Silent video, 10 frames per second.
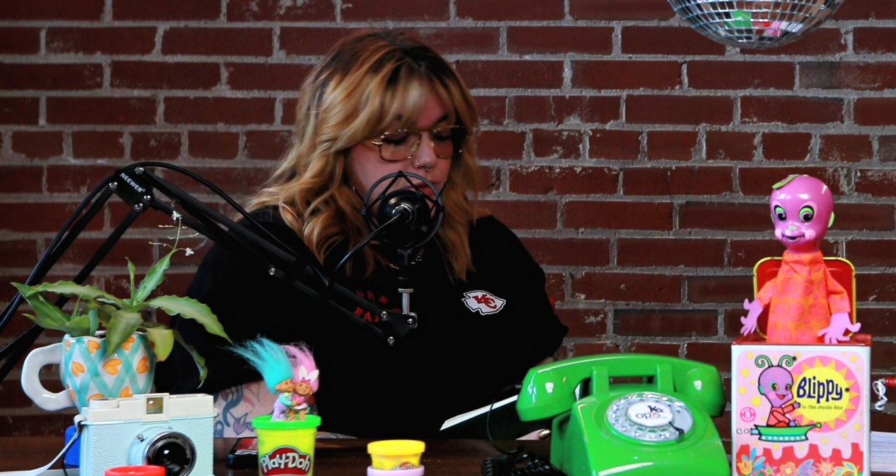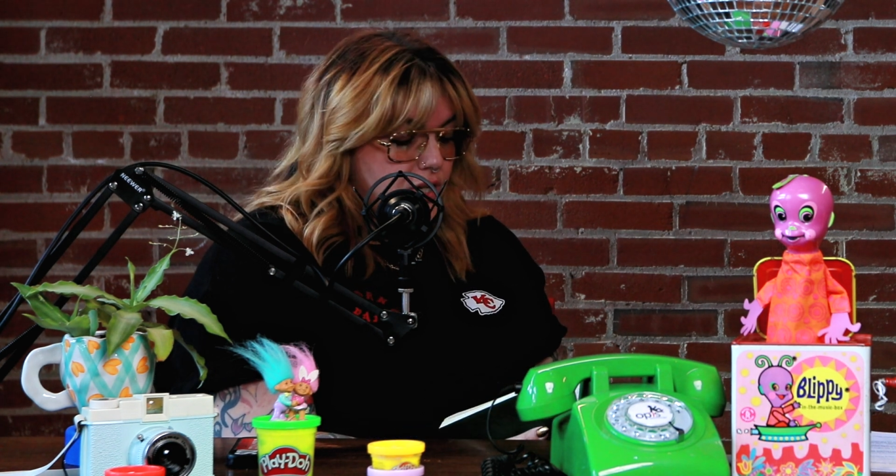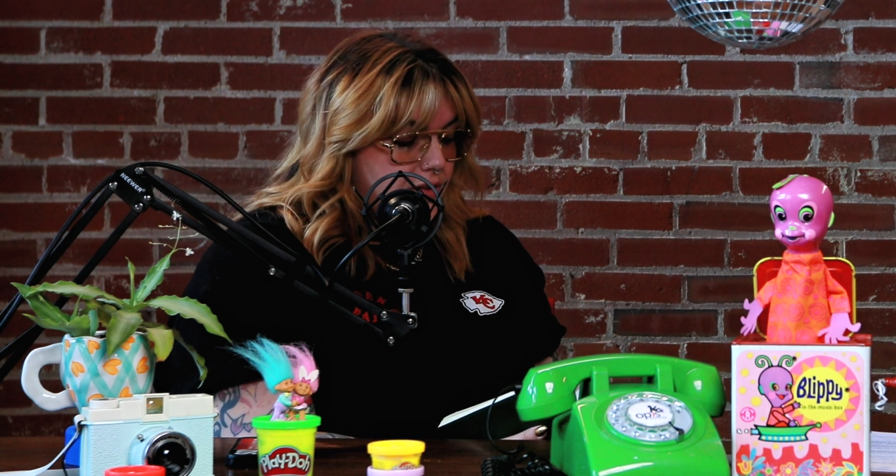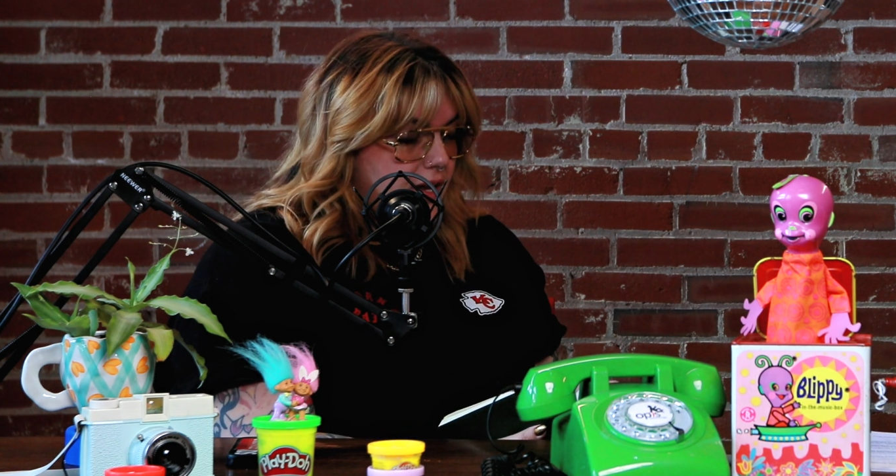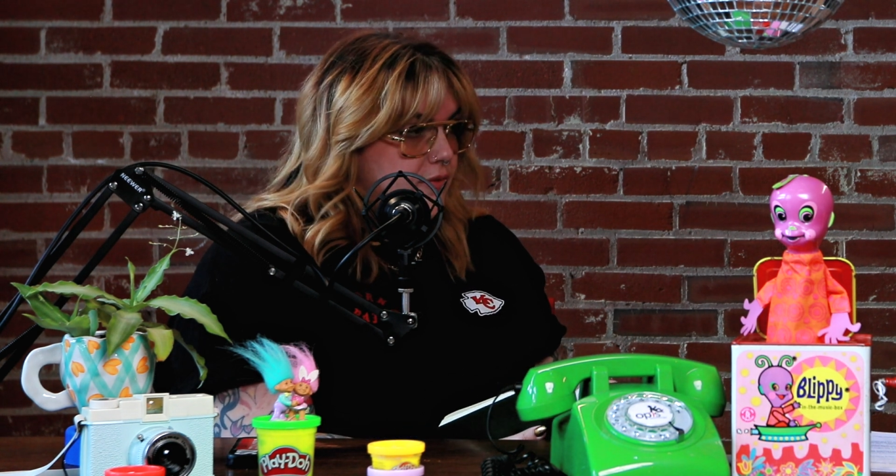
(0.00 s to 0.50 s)
which
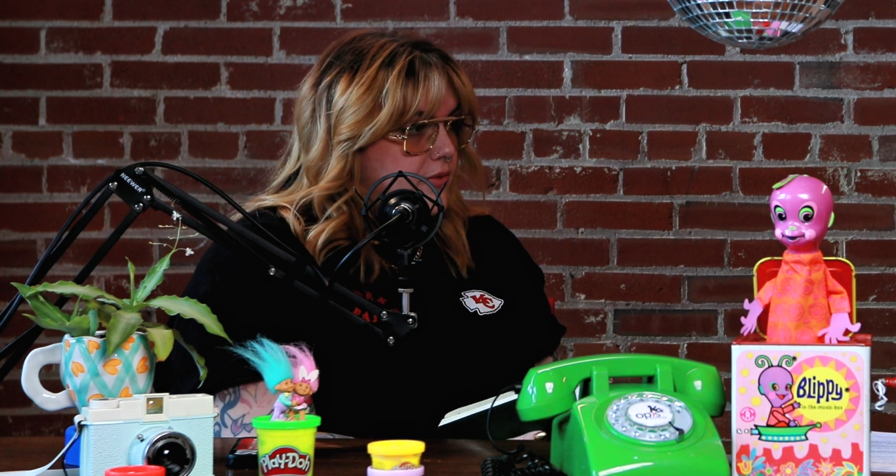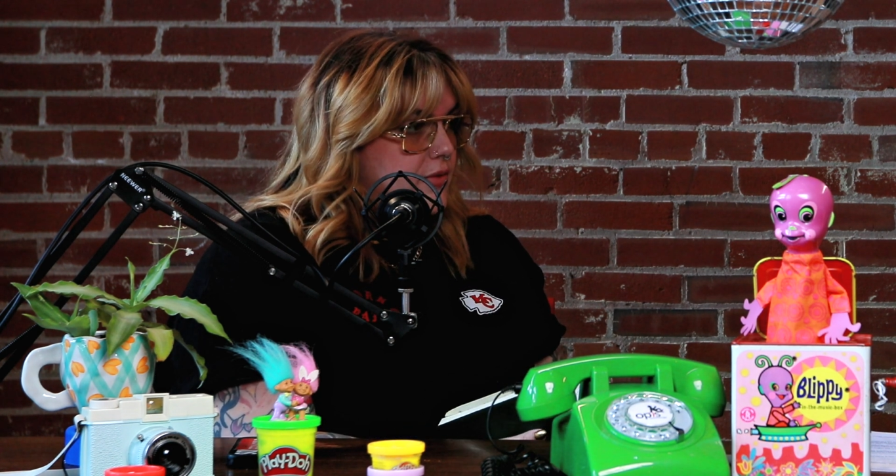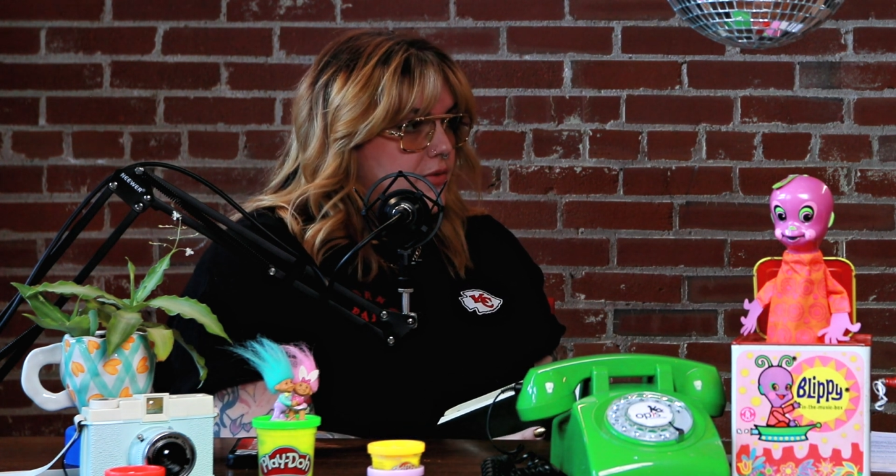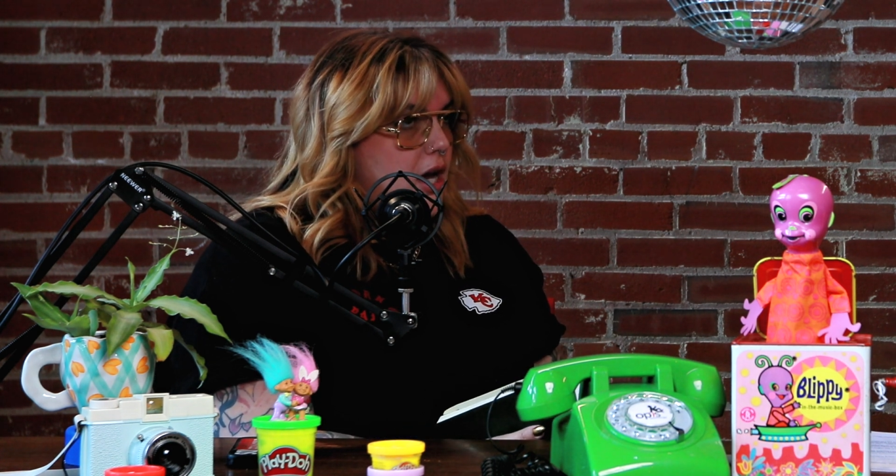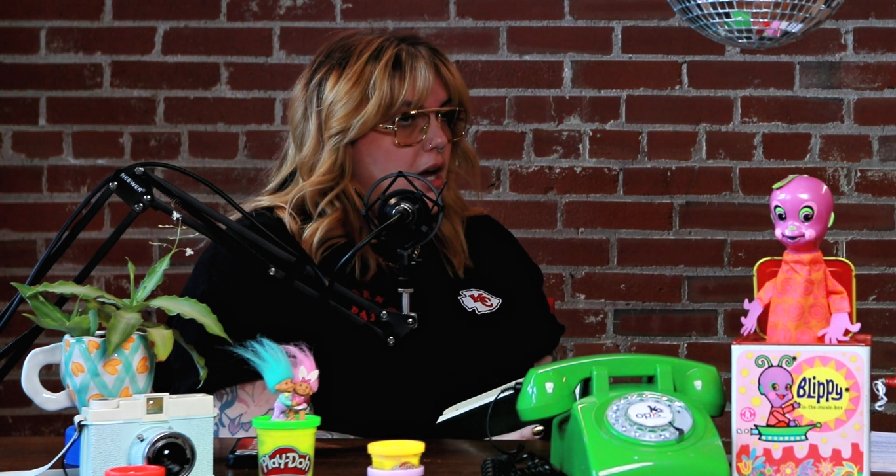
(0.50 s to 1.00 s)
I found
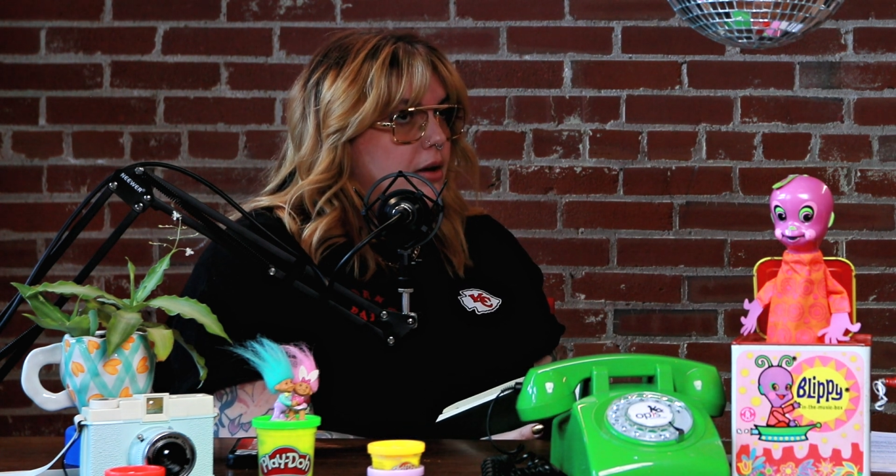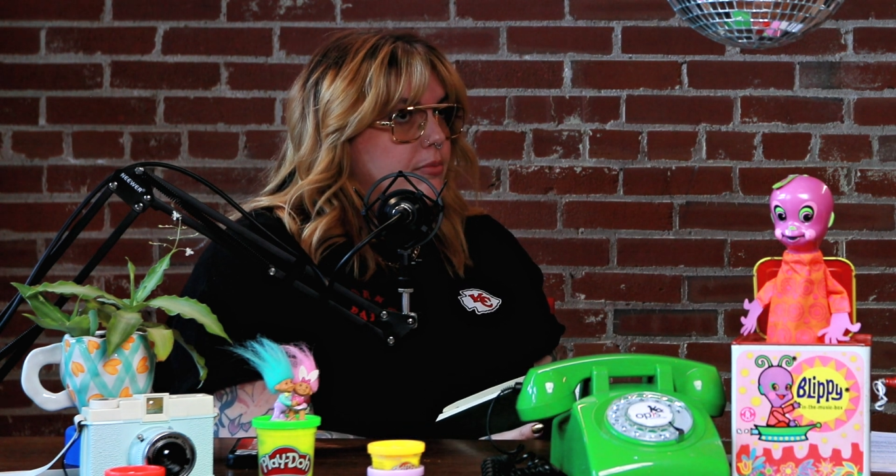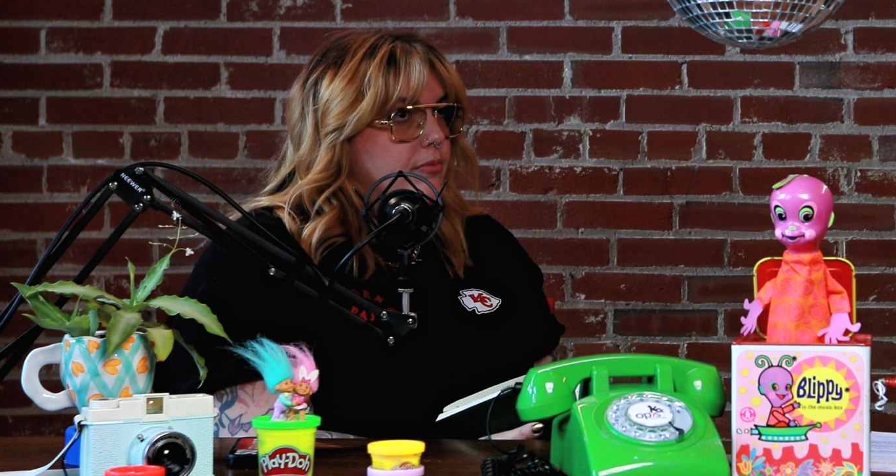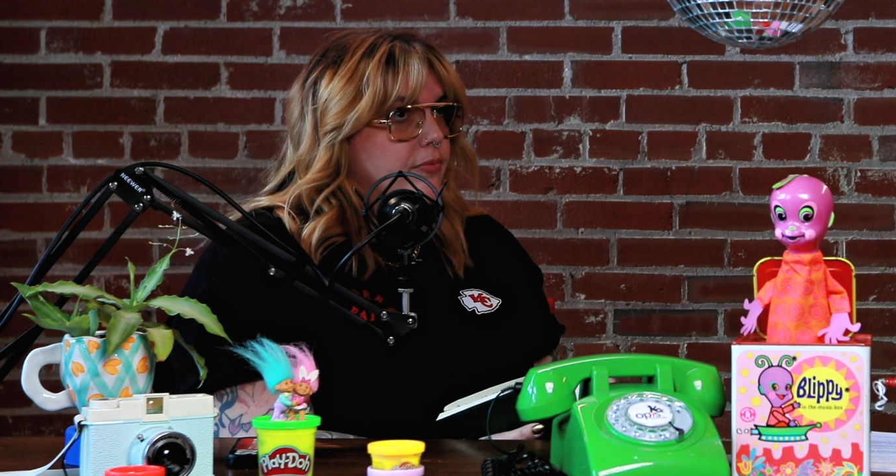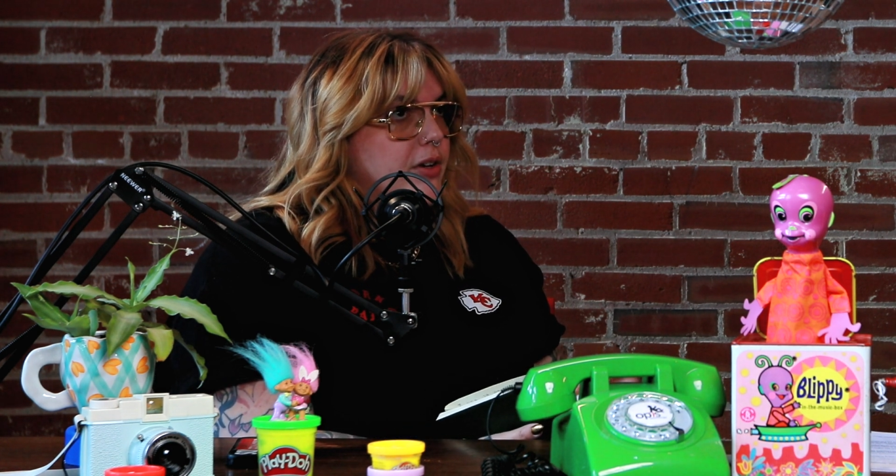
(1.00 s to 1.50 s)

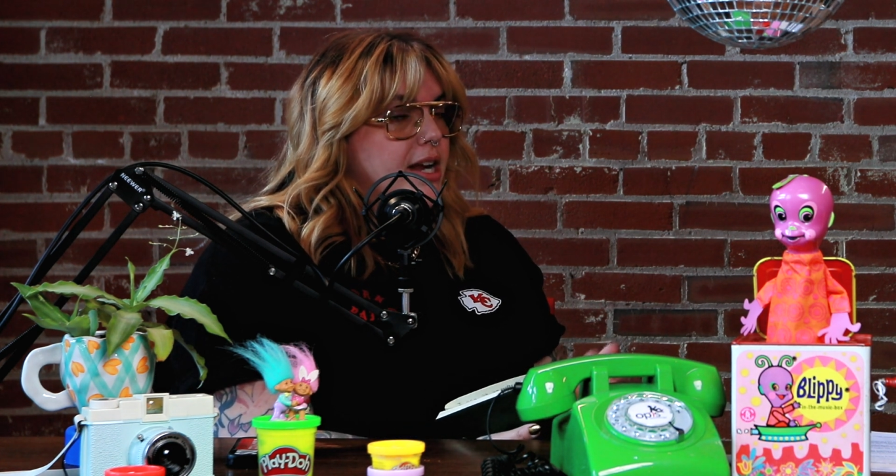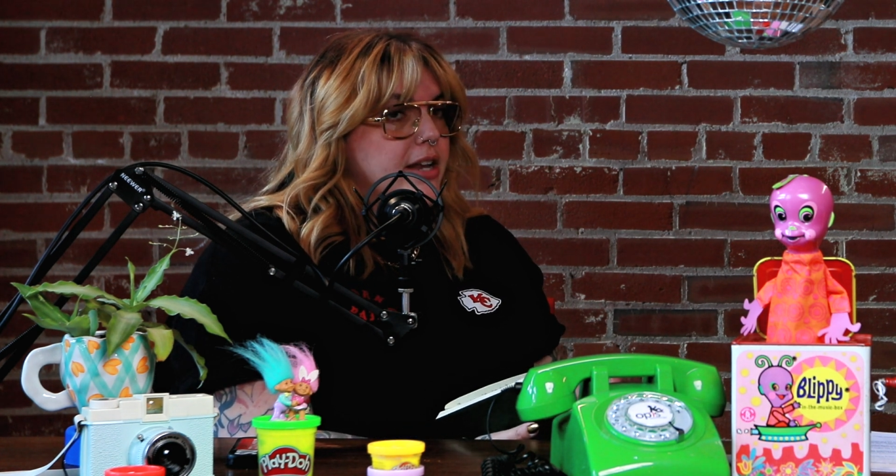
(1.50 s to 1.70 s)
very